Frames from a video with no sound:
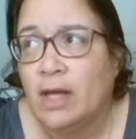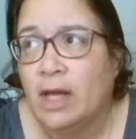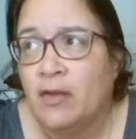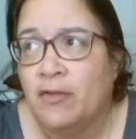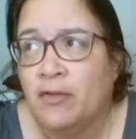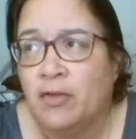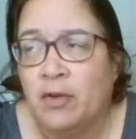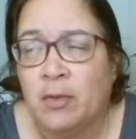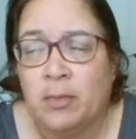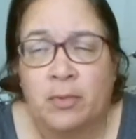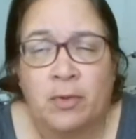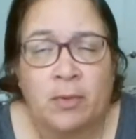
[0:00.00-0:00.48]

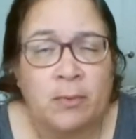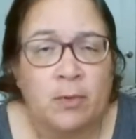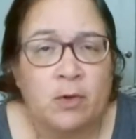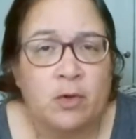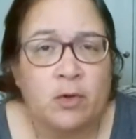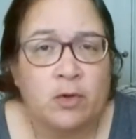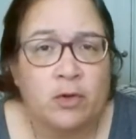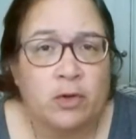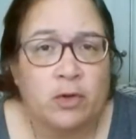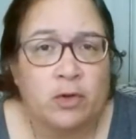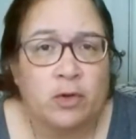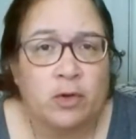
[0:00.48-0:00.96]
if you
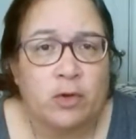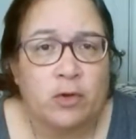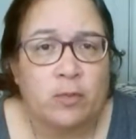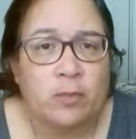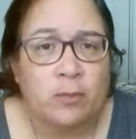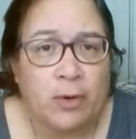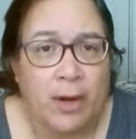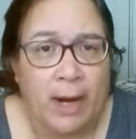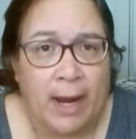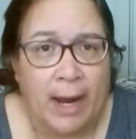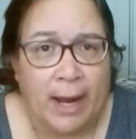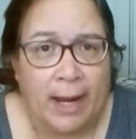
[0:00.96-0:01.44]
promote your
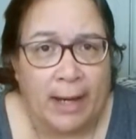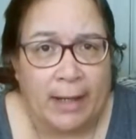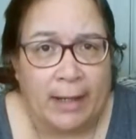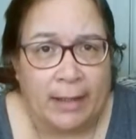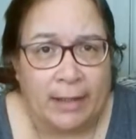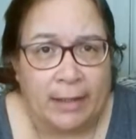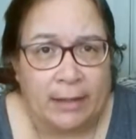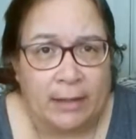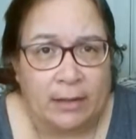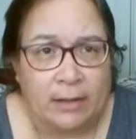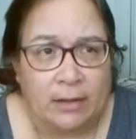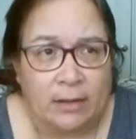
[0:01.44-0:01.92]
own
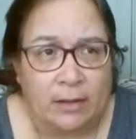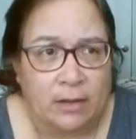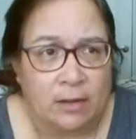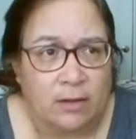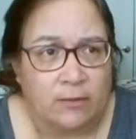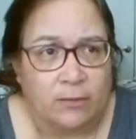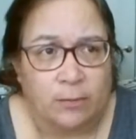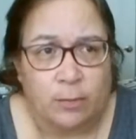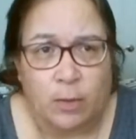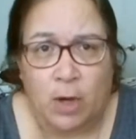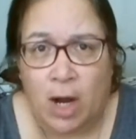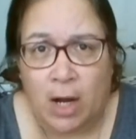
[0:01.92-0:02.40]
brand
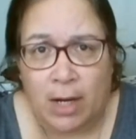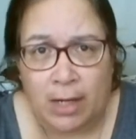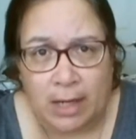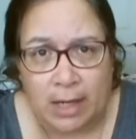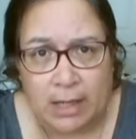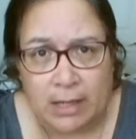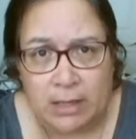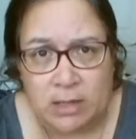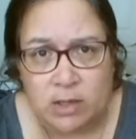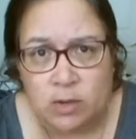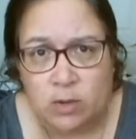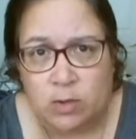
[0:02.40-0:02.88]
of
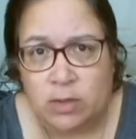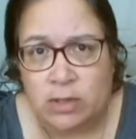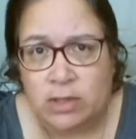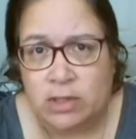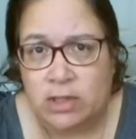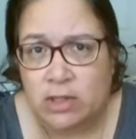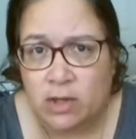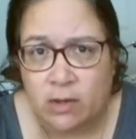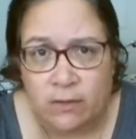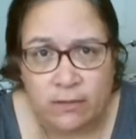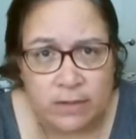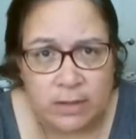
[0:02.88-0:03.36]
products or
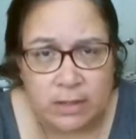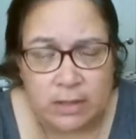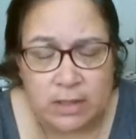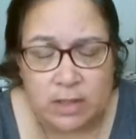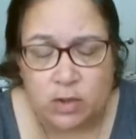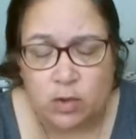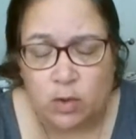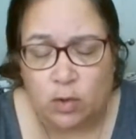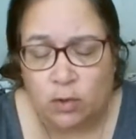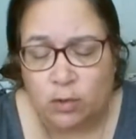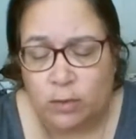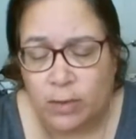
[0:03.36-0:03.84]

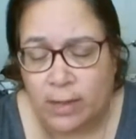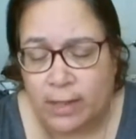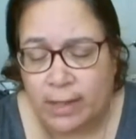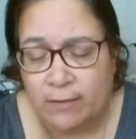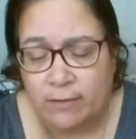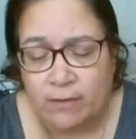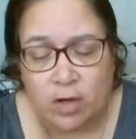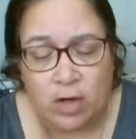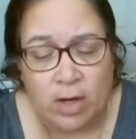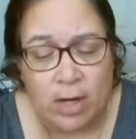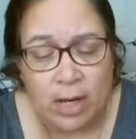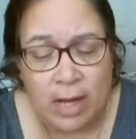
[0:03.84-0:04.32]
services or
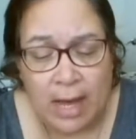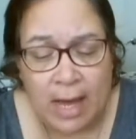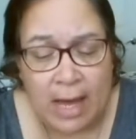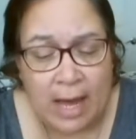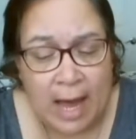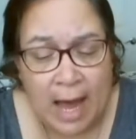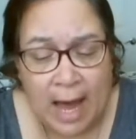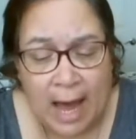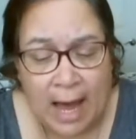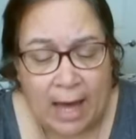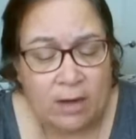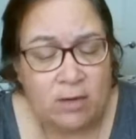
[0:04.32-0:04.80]
whatever,
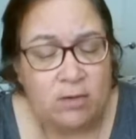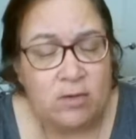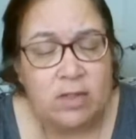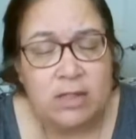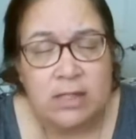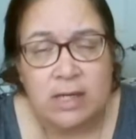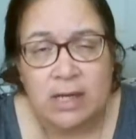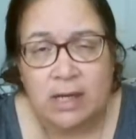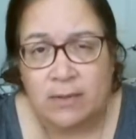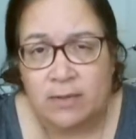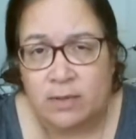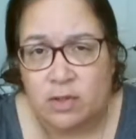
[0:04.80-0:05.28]
I don't
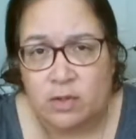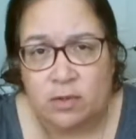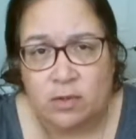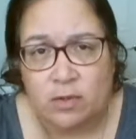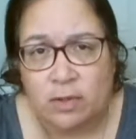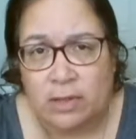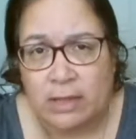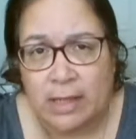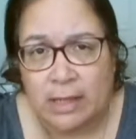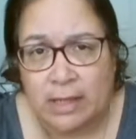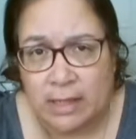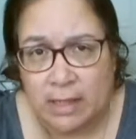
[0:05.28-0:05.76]
see
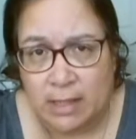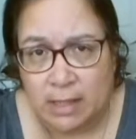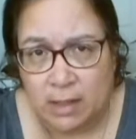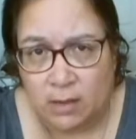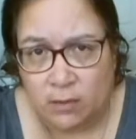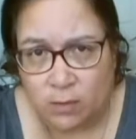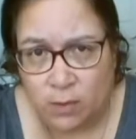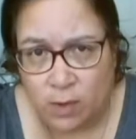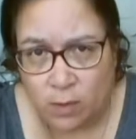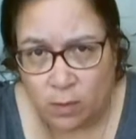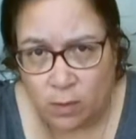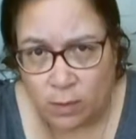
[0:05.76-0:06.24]
absolutely
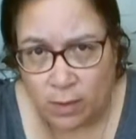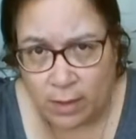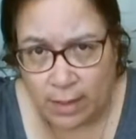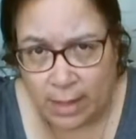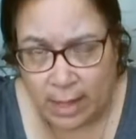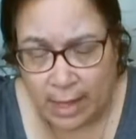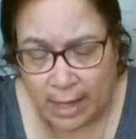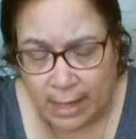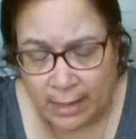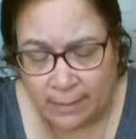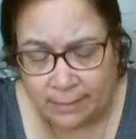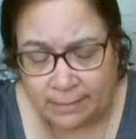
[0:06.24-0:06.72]
anything wrong with
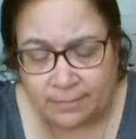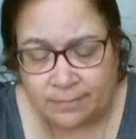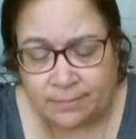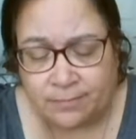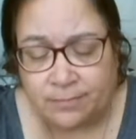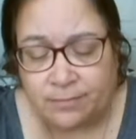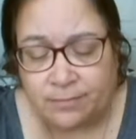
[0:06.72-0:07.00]
that.